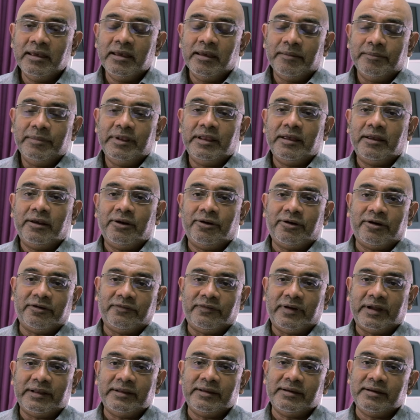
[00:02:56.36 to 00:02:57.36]
There are a lot
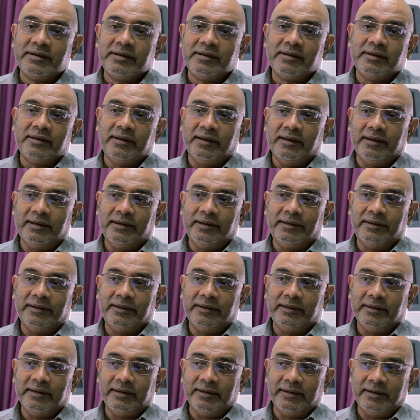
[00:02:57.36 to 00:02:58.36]
of
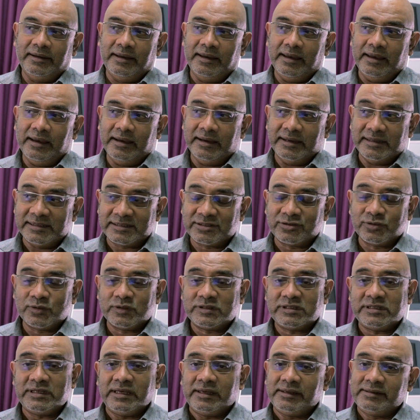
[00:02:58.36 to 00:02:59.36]
other
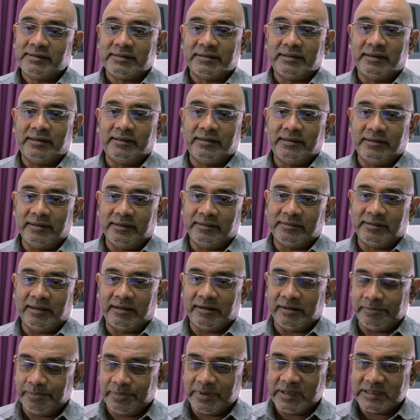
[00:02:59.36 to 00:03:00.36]
associated
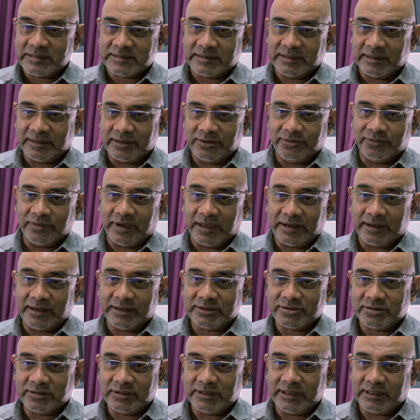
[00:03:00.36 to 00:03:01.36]
therapies that you can
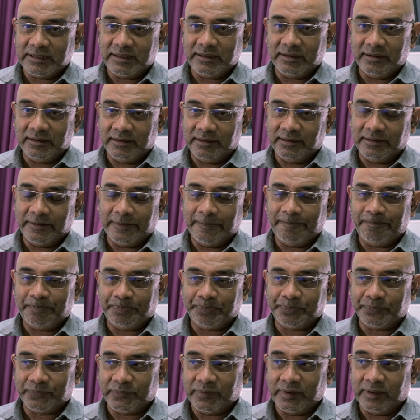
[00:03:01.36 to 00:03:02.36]
actually
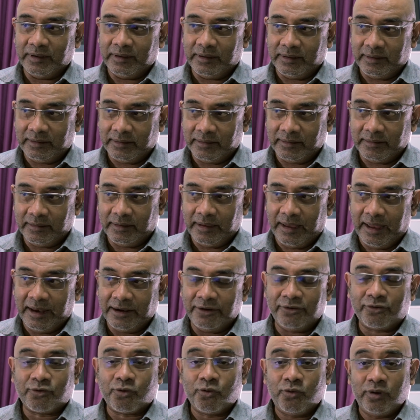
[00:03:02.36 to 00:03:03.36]

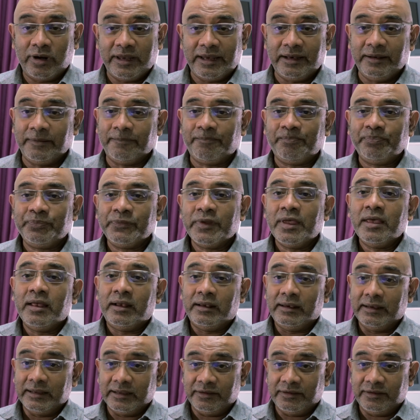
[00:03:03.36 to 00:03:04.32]
enroll in, like